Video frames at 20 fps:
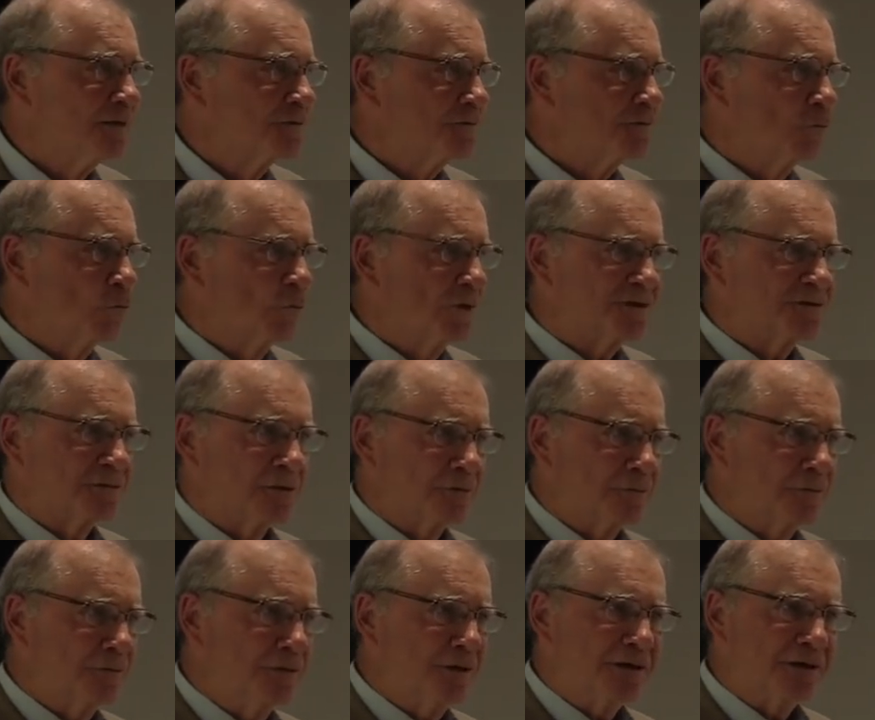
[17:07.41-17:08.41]
So what's
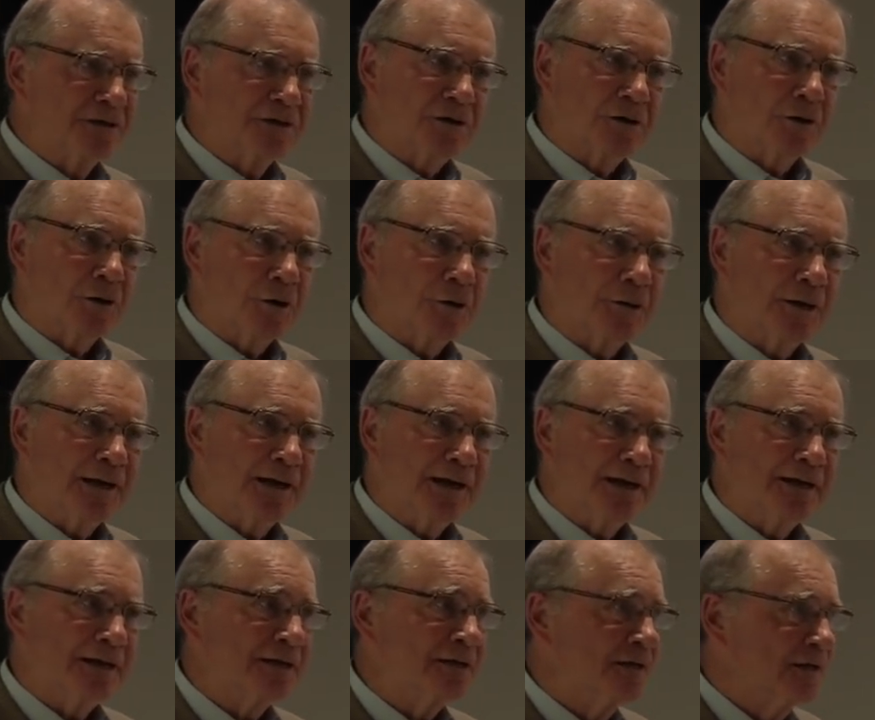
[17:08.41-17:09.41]
learned in car
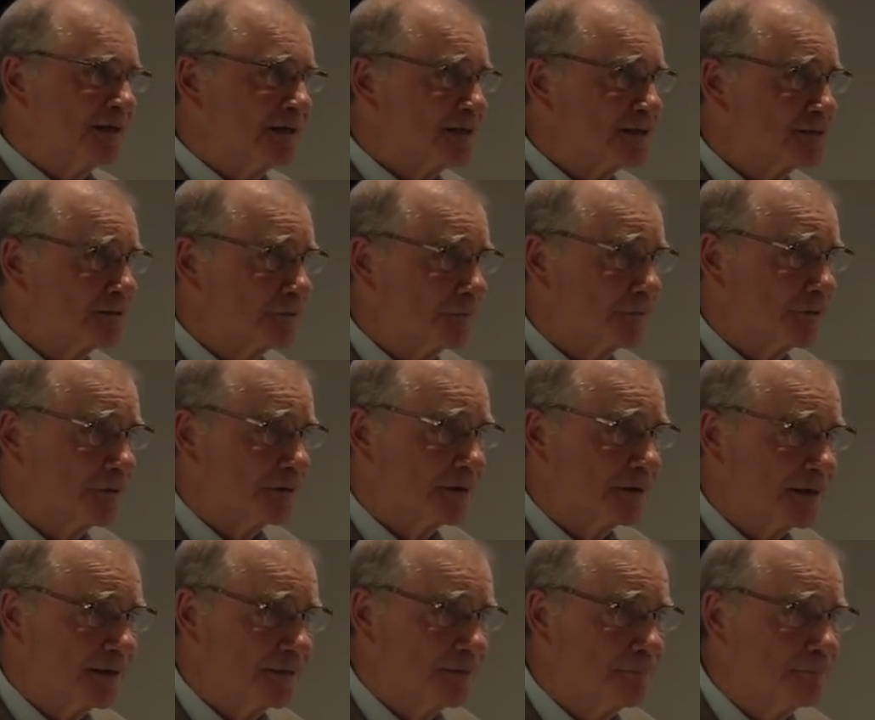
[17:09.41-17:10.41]
A is learned
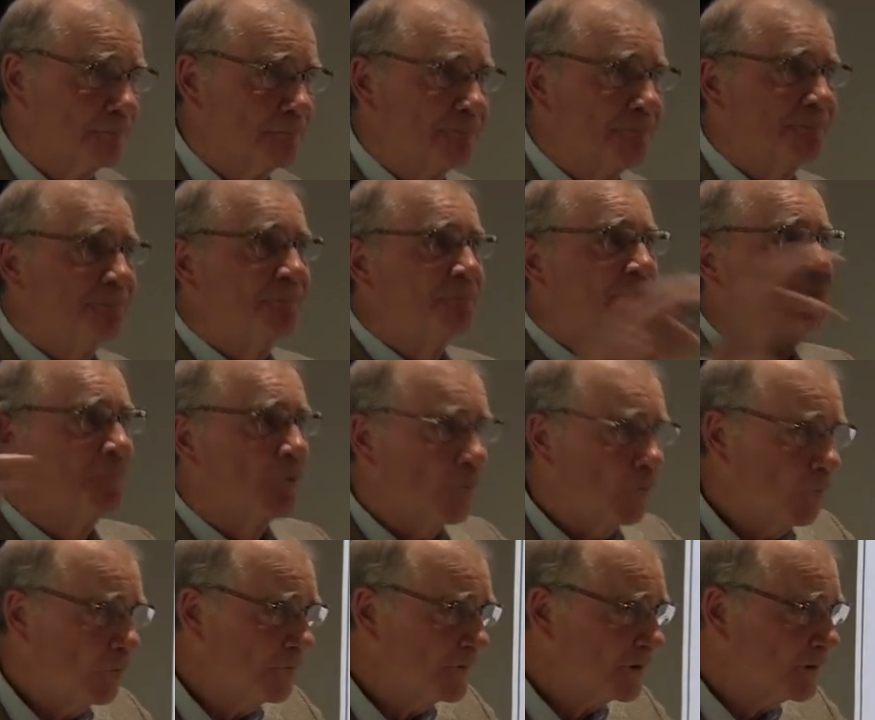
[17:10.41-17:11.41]
in
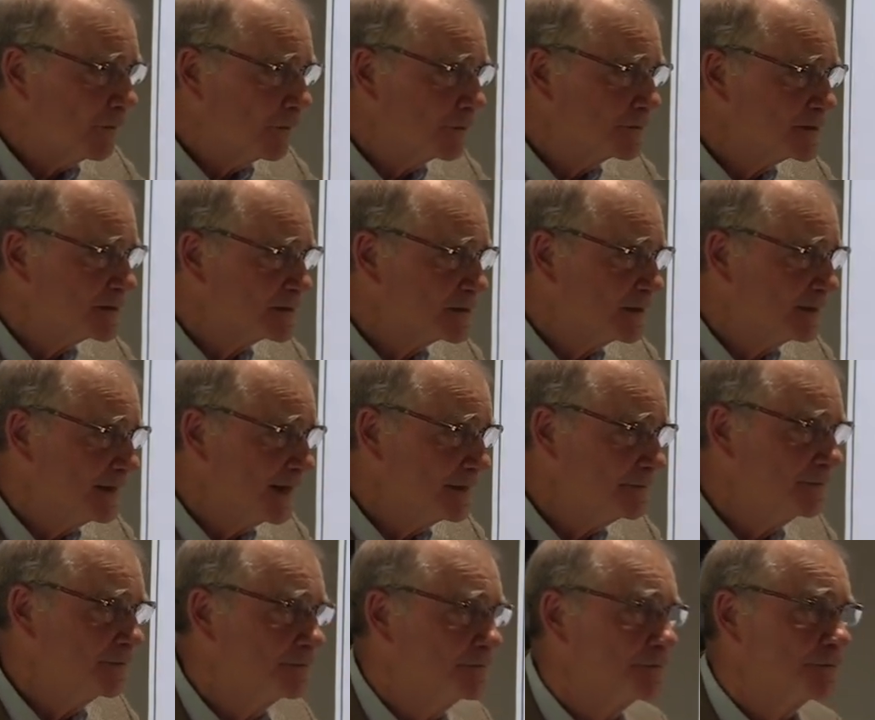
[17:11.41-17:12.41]
all the cars it's
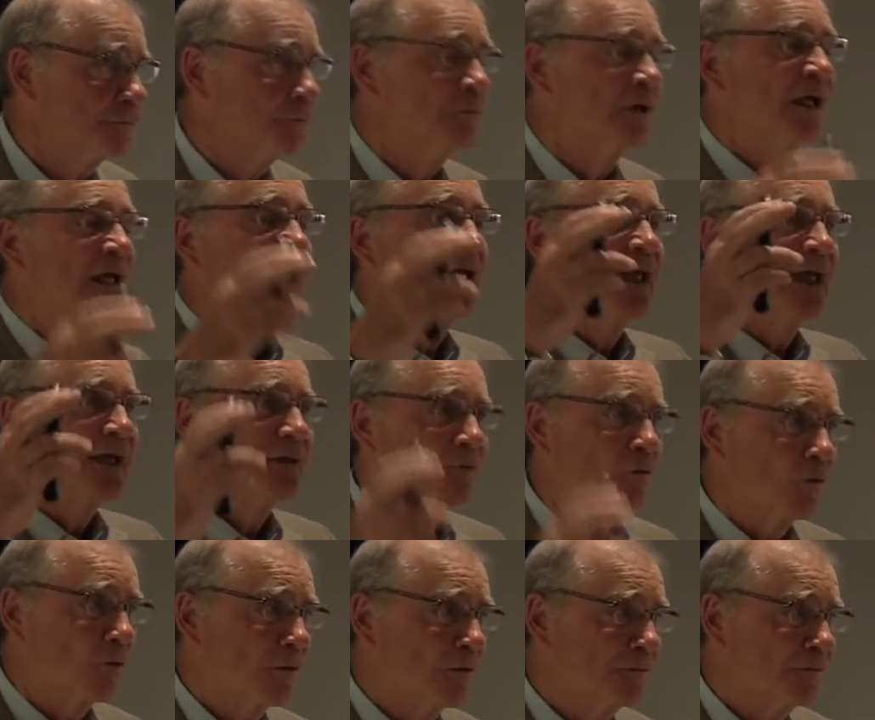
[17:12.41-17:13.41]
connected to, and
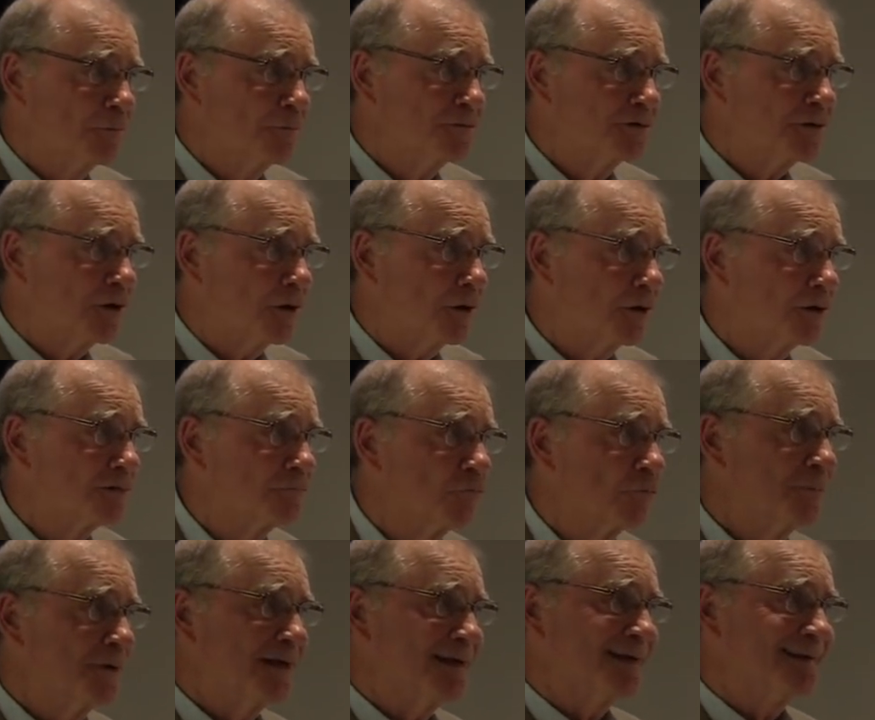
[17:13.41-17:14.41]
all of those cars
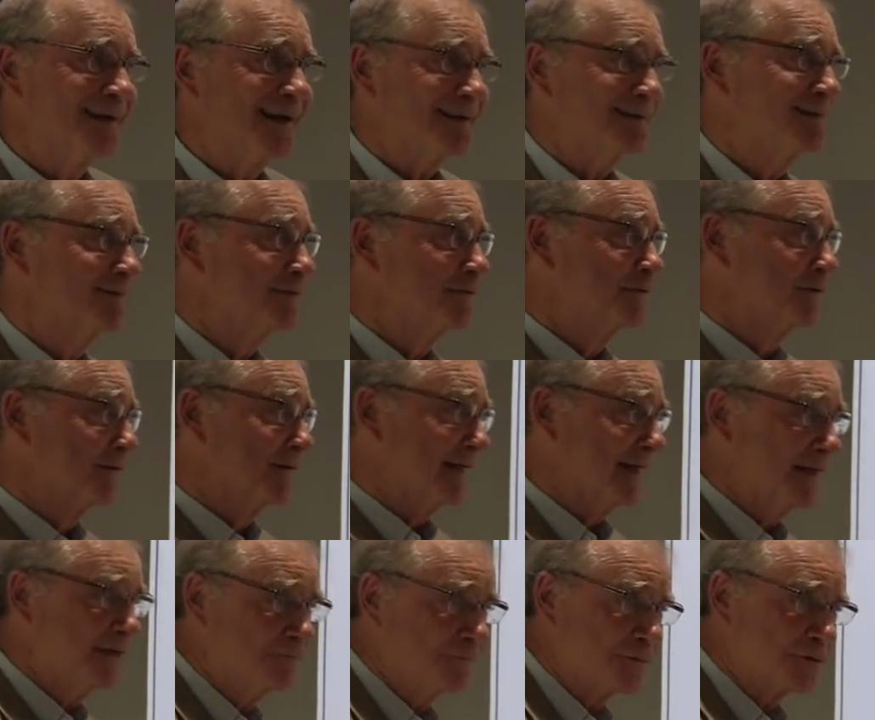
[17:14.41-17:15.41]
will be connected to the
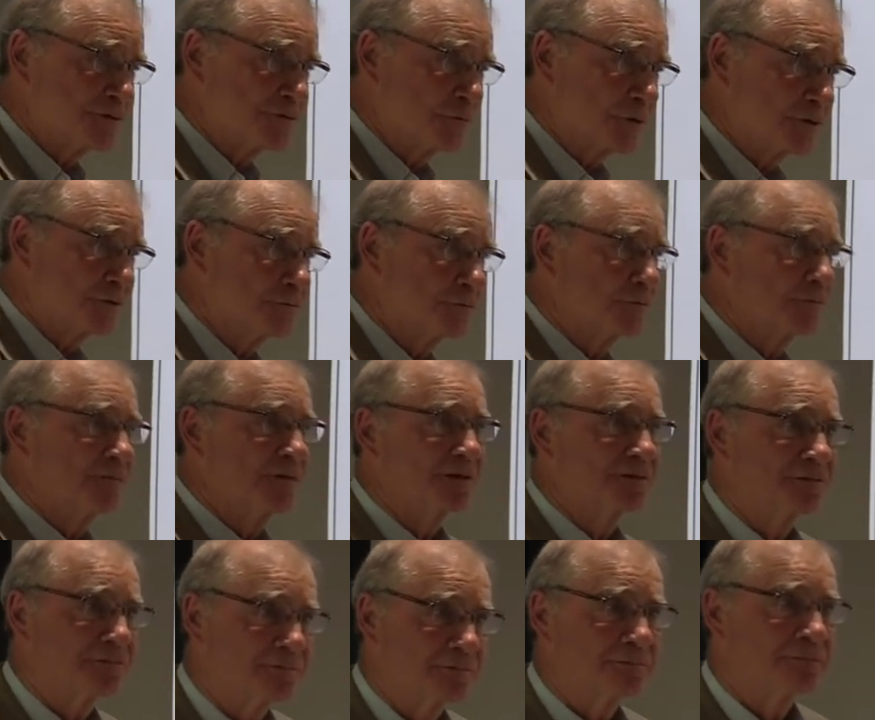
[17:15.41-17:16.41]
infrastructure
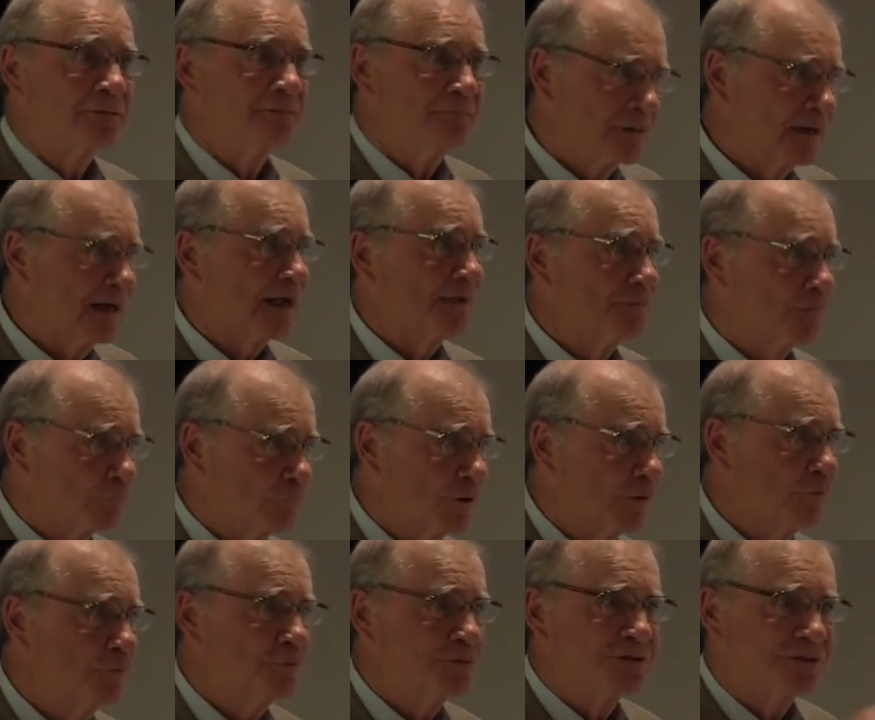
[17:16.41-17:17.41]
that's and the
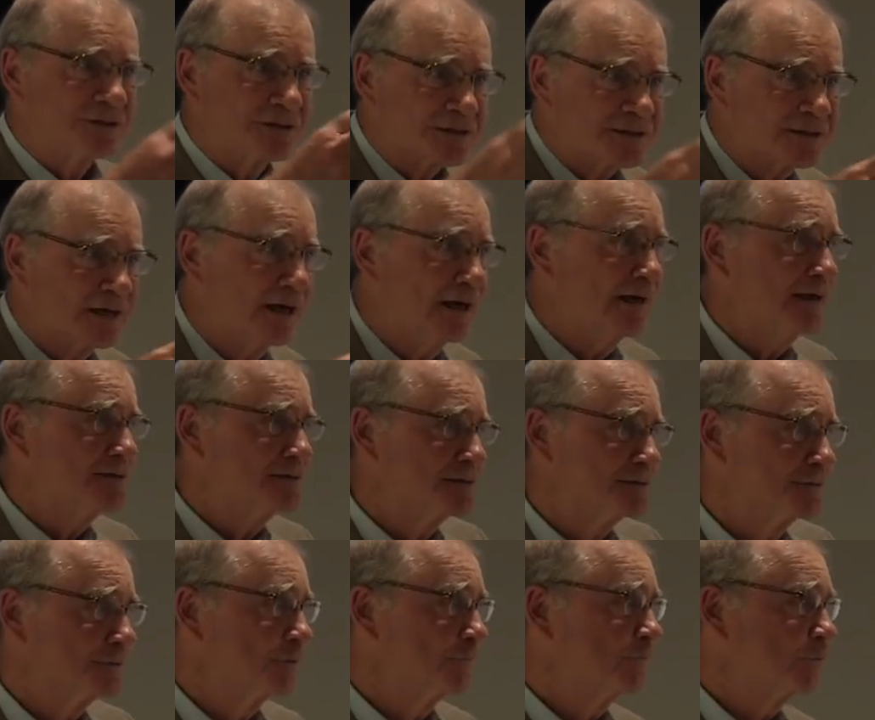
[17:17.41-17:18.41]
roads and the signs
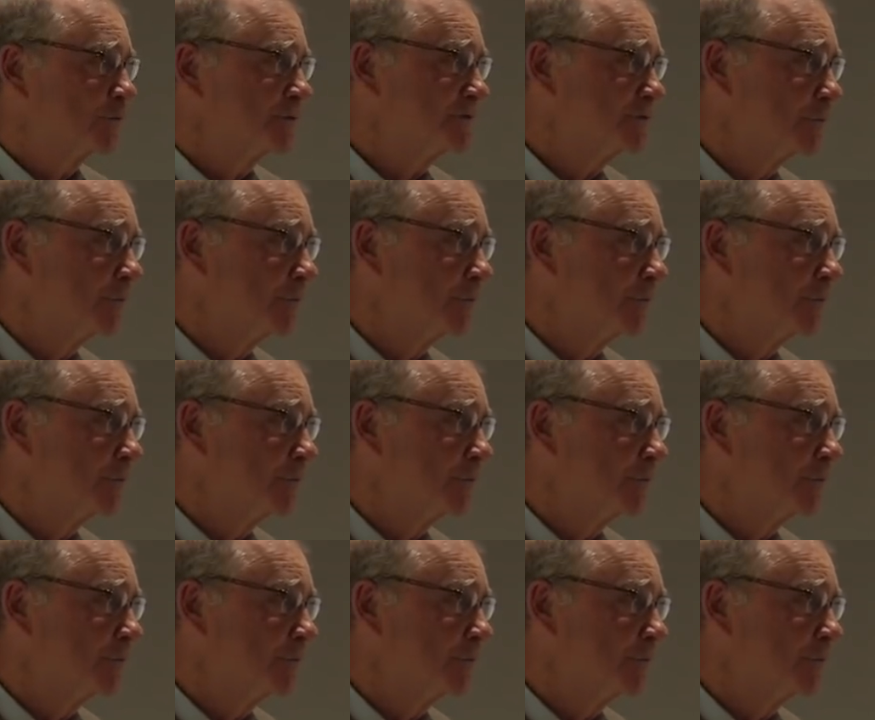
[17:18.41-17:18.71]
and so forth.